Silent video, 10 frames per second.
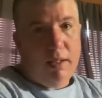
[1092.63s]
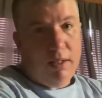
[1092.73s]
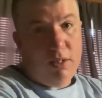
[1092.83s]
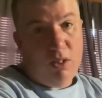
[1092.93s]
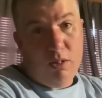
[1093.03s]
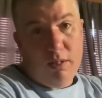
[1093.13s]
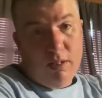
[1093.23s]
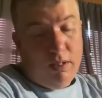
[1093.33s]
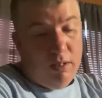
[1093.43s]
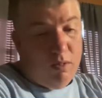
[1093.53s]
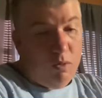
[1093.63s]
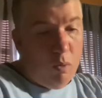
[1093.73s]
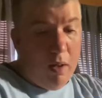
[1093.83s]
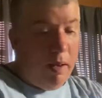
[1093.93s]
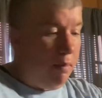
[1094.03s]
excuses for
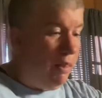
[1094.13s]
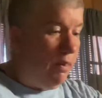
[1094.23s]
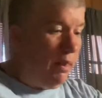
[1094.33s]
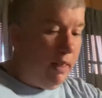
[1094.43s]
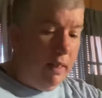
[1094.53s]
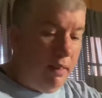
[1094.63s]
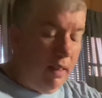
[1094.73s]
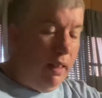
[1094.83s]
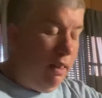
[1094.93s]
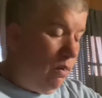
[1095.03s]
why I'm not doing anything,